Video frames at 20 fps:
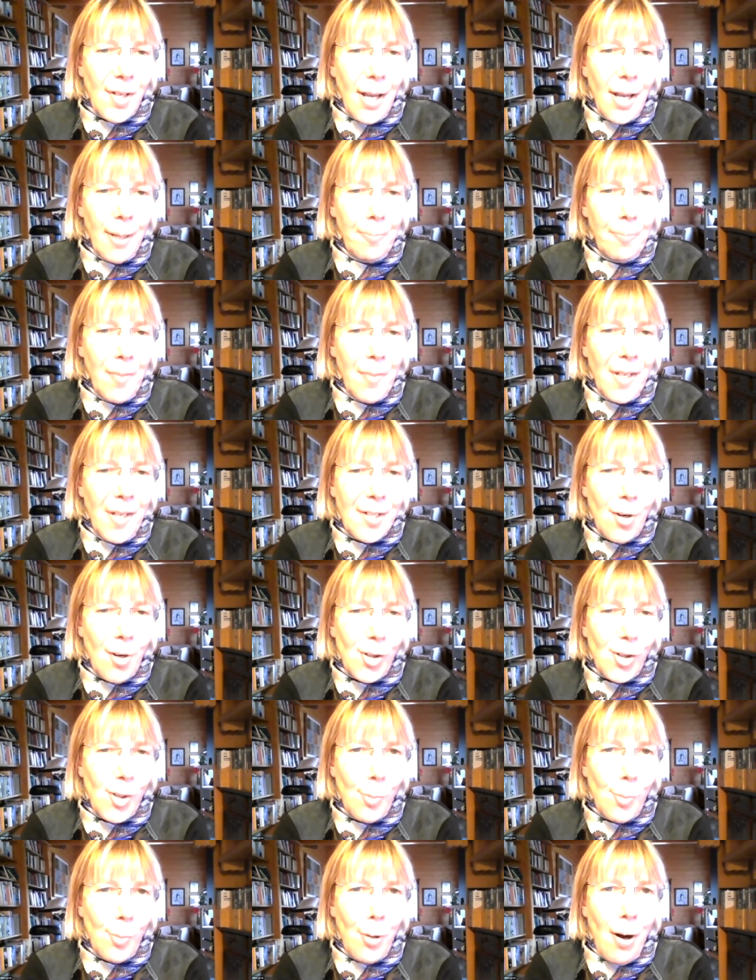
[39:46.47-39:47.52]
um, it's not
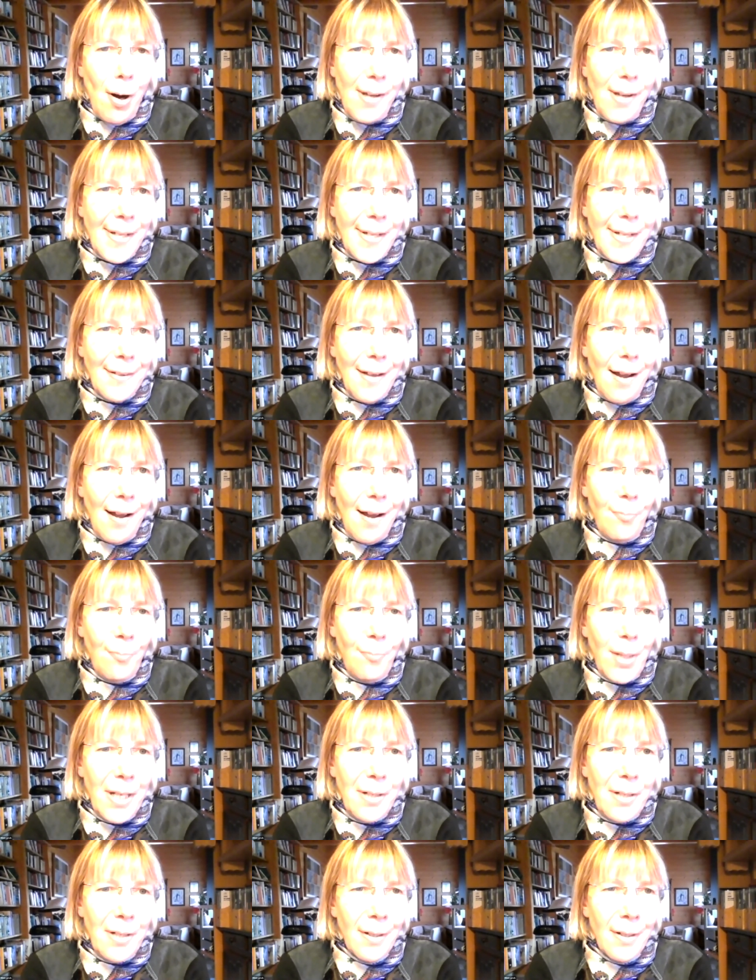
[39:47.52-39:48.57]
surprising that I've
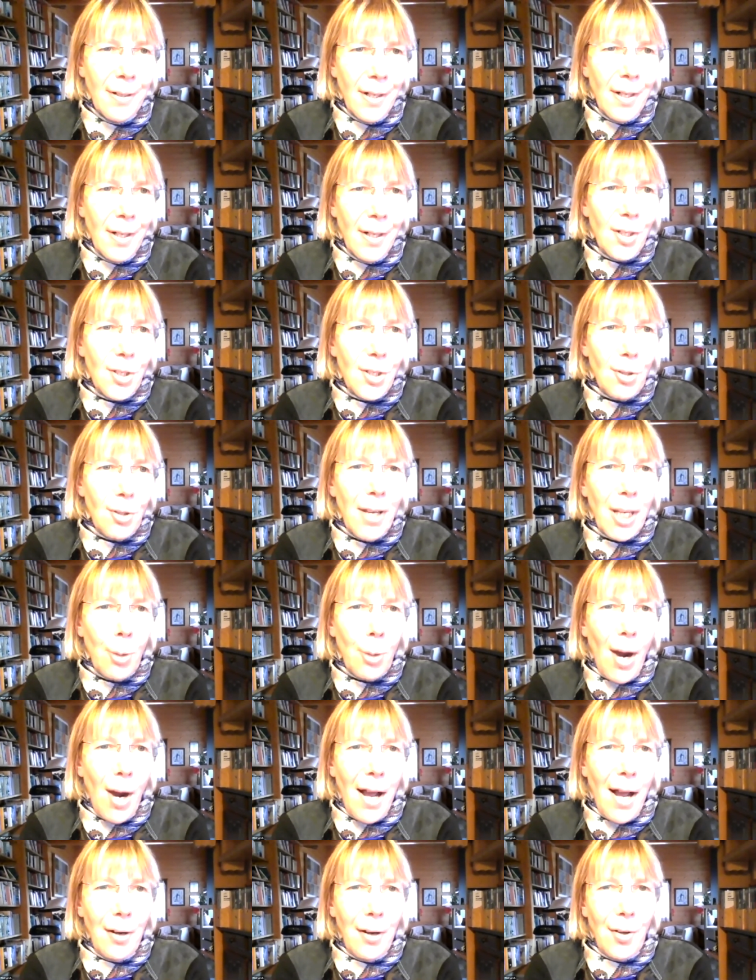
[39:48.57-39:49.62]
been doing
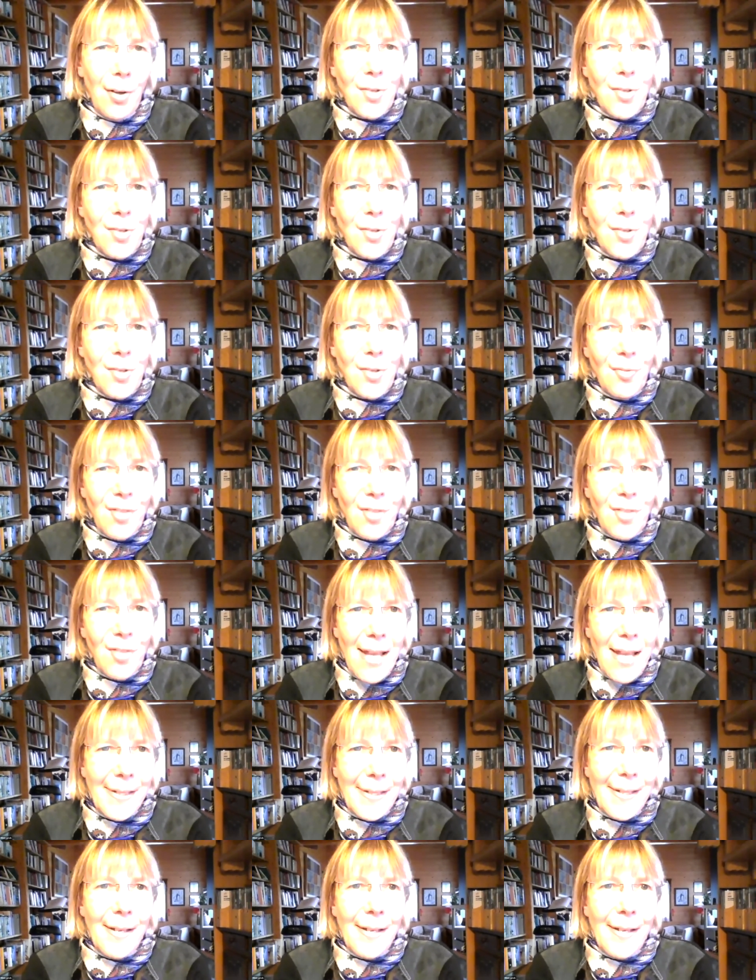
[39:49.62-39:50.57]
quite a lot of tastings.